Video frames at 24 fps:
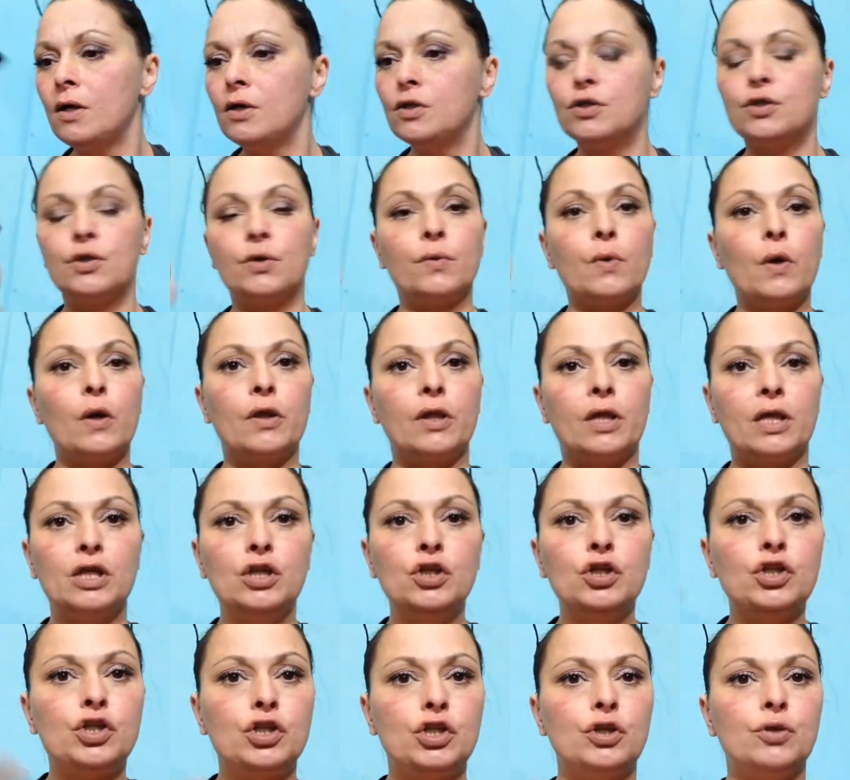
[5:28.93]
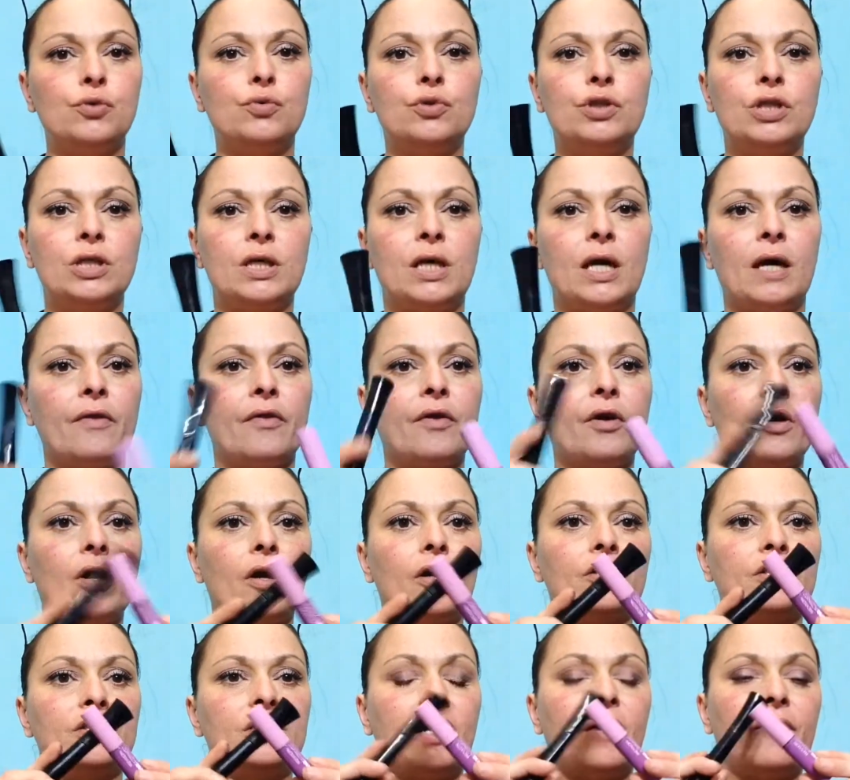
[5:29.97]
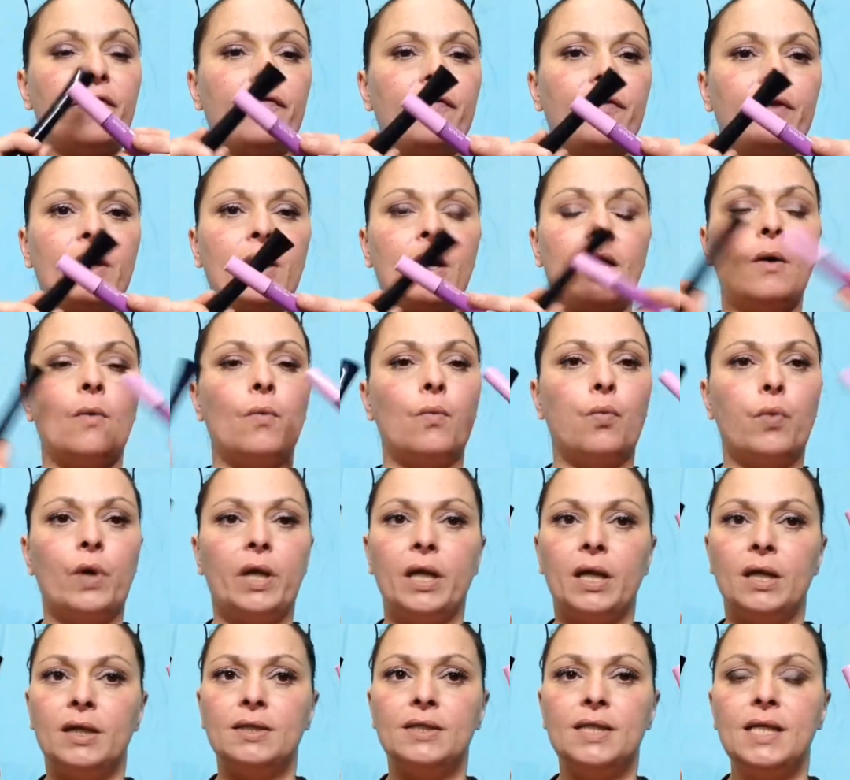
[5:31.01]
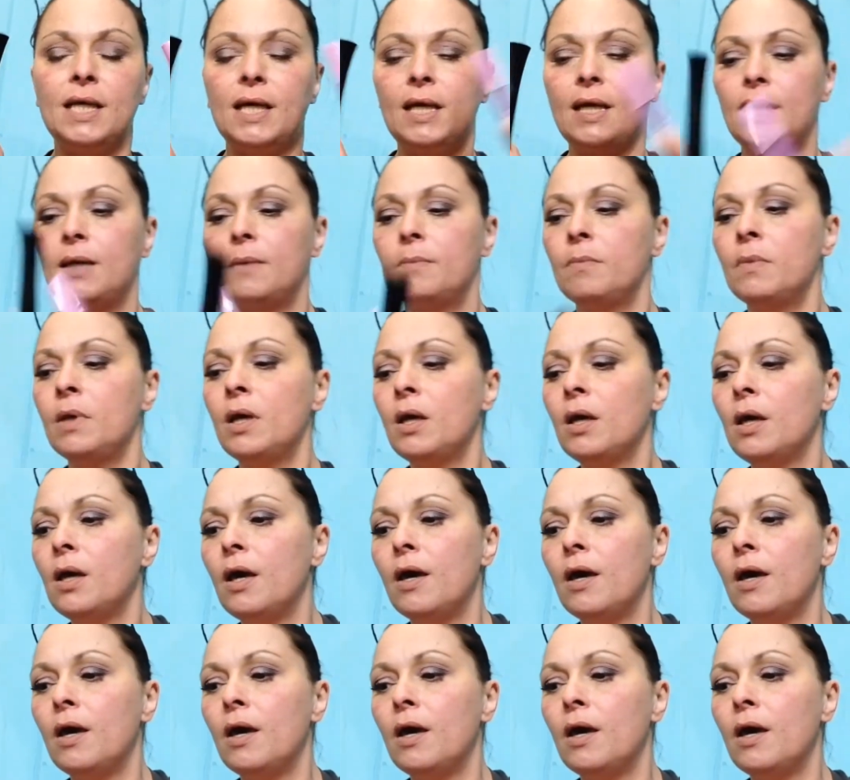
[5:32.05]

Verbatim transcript: So these two together are definitely a winning team.